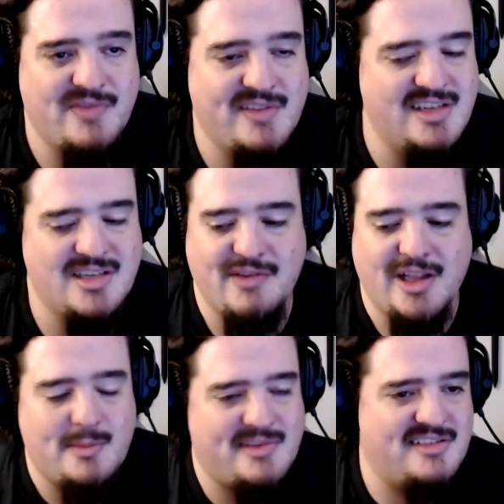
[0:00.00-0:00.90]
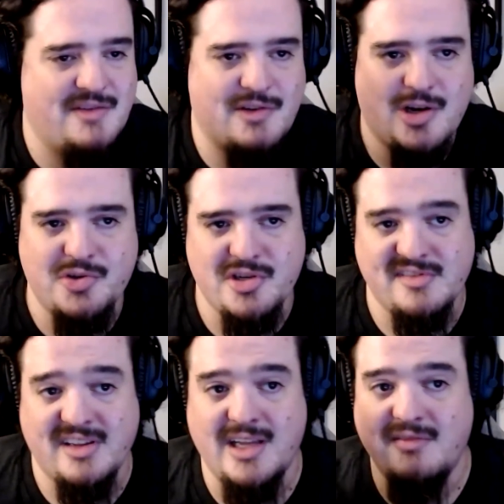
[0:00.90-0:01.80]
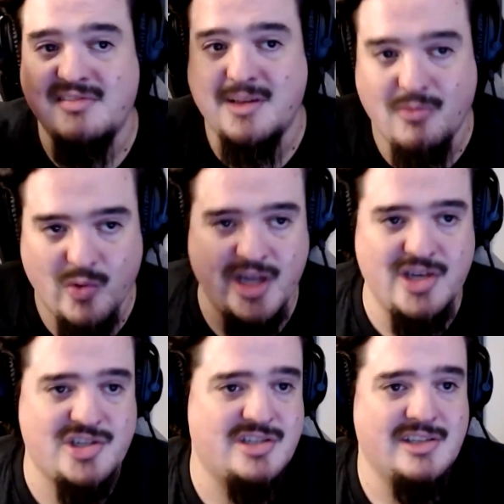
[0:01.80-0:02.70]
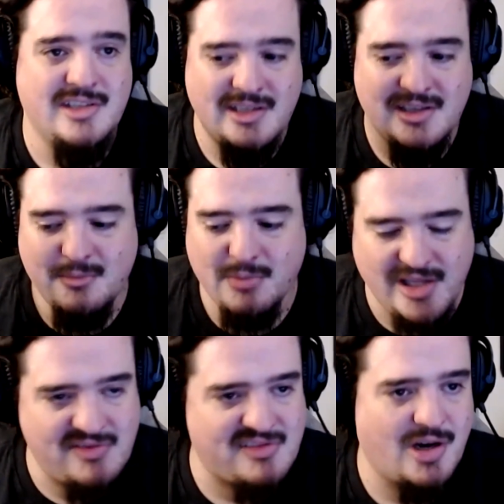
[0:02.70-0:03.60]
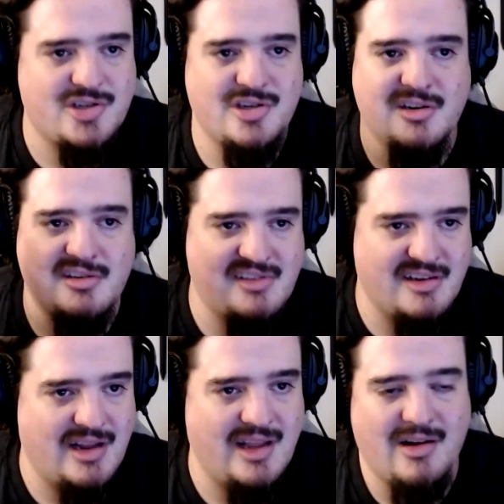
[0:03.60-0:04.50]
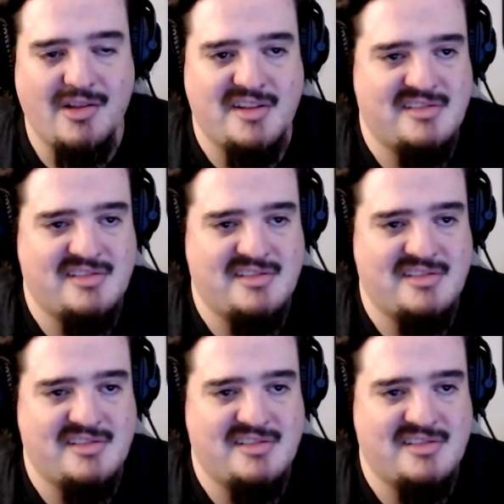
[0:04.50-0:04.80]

is he develops these different cultures and gives them rich belief structures and all this